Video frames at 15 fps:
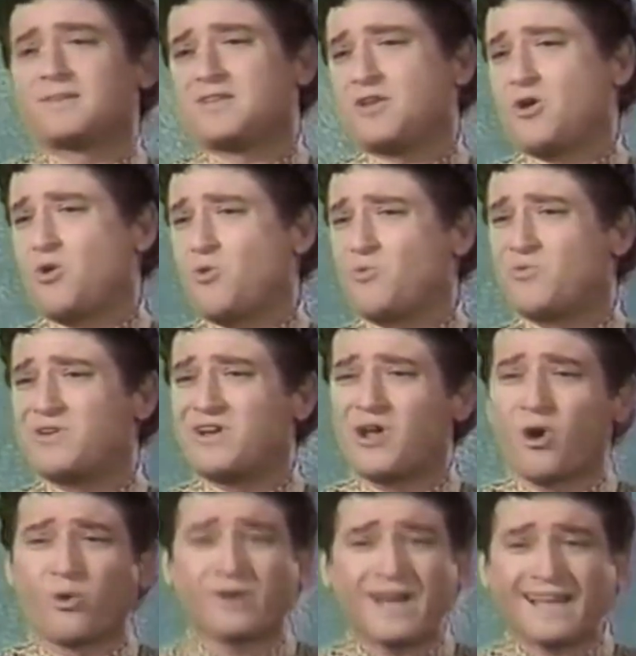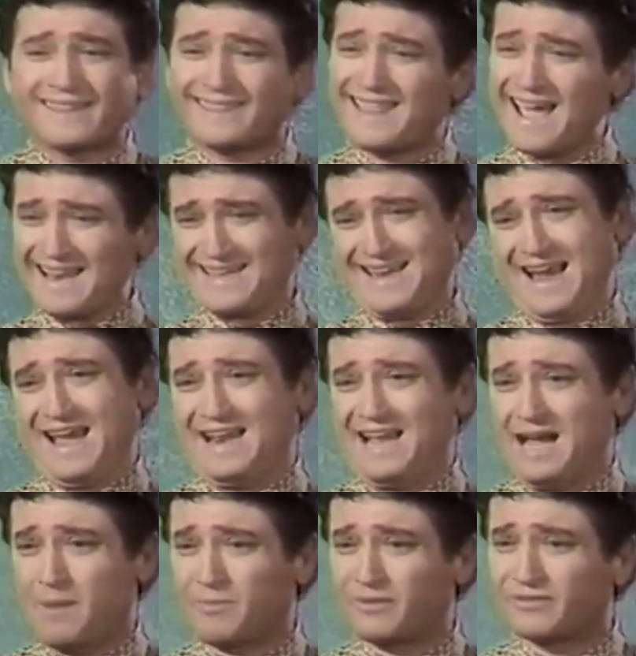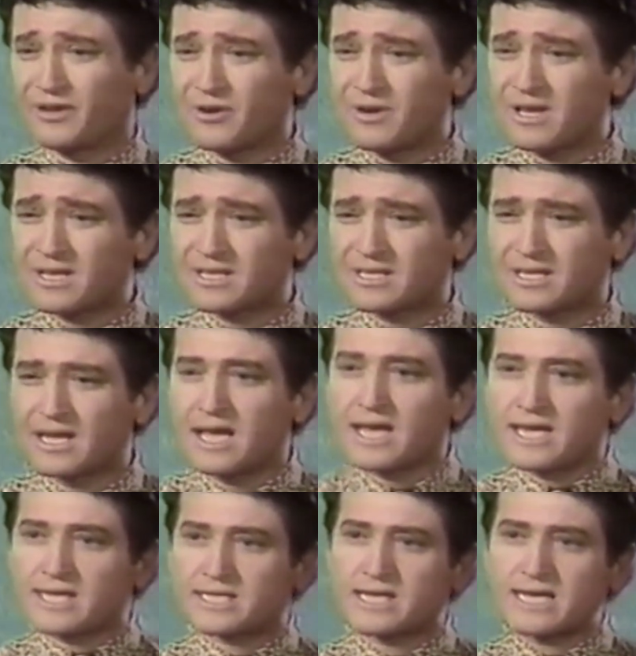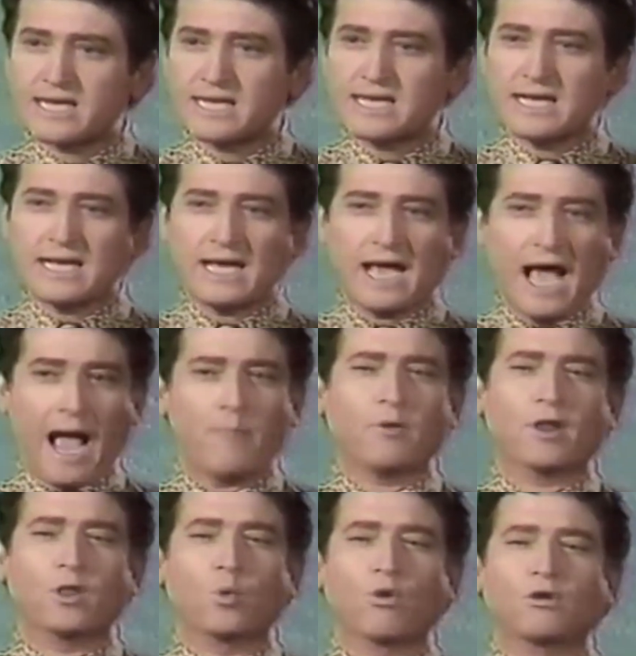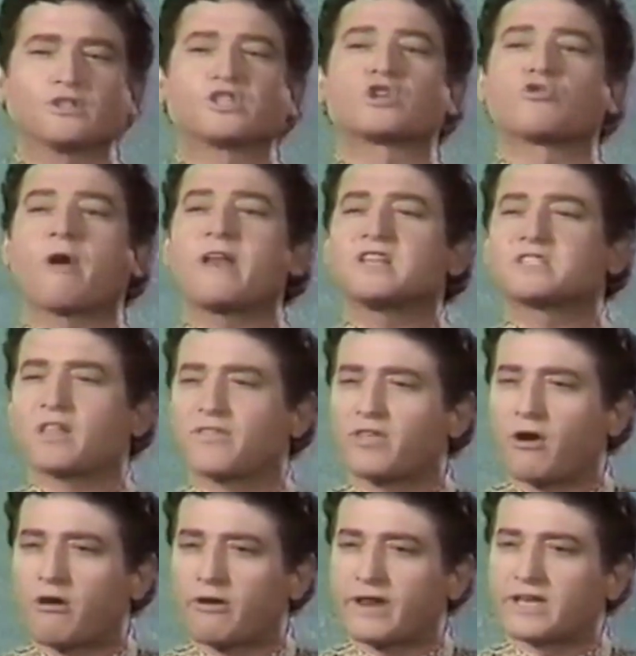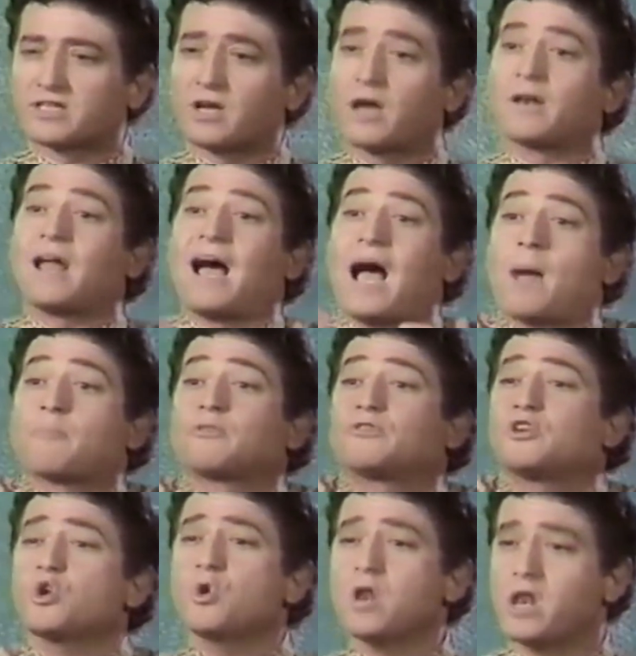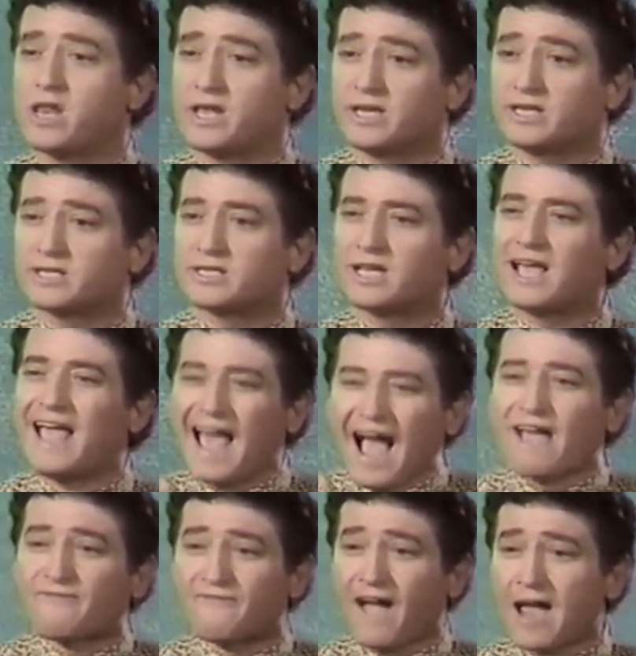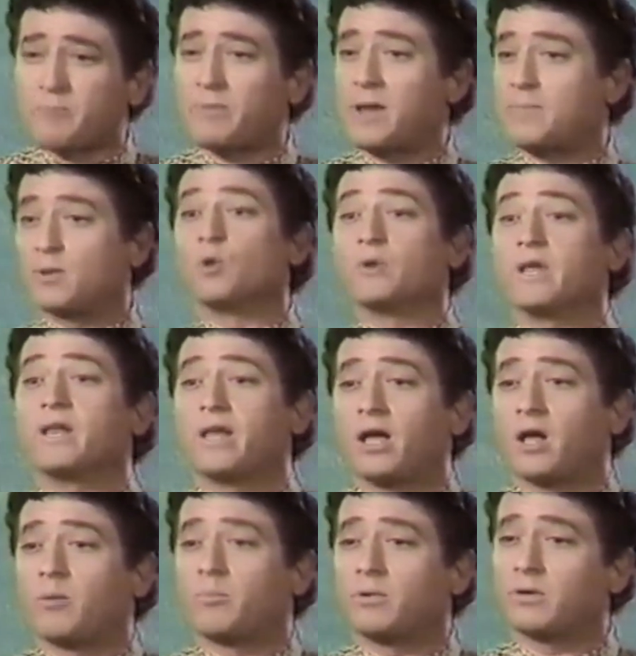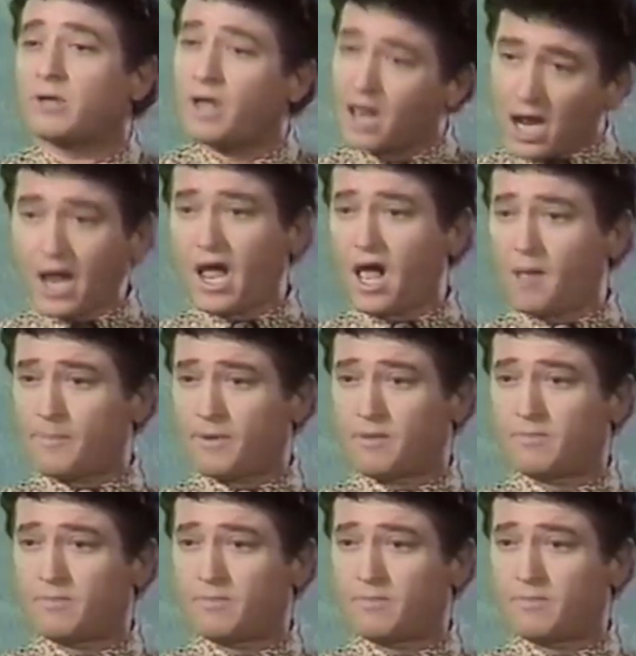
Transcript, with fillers: Listen, you like my bow tie? How about this? You're gonna get me out of this fucking TV screen, or I'm gonna choke you, and then I'm gonna make you scream. How about it? We got a deal, huh?